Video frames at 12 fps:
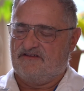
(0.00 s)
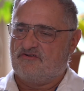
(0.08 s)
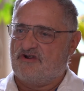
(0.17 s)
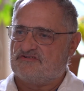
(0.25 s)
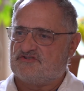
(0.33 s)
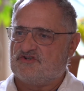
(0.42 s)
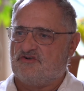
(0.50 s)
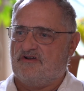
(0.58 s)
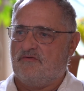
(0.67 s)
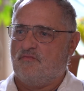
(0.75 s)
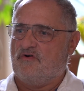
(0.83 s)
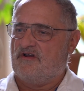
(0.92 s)
There are
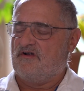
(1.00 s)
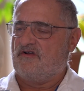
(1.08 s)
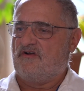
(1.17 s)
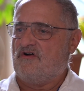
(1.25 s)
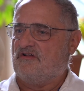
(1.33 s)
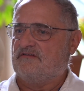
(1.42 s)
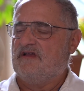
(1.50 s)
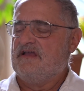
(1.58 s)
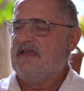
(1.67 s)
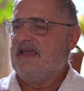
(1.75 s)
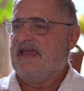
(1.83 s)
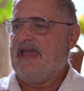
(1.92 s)
certain what are called
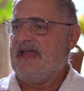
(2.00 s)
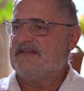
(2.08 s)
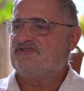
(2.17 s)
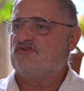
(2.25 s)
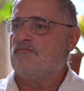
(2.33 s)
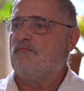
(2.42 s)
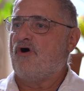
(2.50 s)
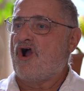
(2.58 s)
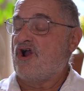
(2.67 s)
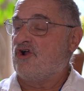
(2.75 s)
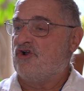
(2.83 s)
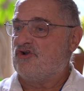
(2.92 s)
cancer
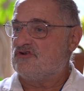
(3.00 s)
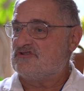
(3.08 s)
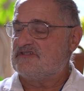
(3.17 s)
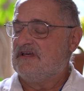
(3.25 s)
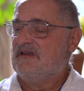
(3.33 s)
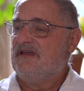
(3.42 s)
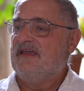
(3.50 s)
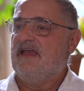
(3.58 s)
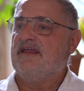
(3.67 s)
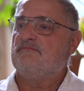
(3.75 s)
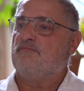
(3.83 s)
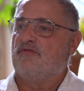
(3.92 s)
markers
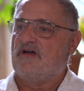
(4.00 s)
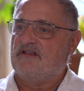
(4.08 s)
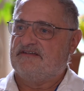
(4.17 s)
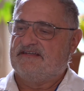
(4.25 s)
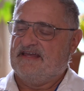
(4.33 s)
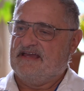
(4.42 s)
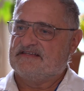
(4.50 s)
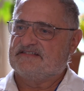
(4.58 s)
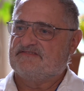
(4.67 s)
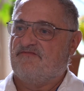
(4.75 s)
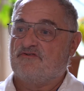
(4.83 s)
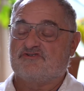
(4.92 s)
in blood
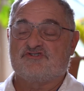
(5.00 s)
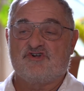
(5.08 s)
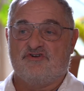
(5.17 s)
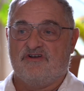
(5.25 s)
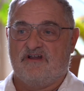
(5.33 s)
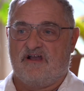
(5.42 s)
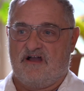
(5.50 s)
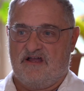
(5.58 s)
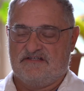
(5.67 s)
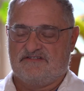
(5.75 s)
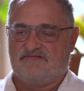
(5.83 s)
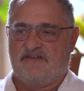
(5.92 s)
tests for certain
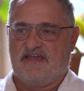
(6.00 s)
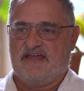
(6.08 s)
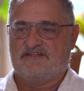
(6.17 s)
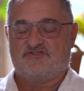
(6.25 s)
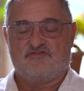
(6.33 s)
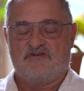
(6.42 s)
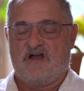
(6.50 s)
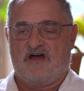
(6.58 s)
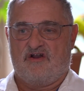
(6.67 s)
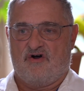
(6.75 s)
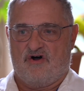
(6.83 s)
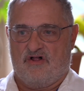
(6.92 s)
kinds of cancer,
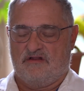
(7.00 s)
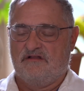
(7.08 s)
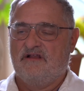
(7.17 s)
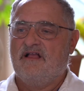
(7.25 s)
not all,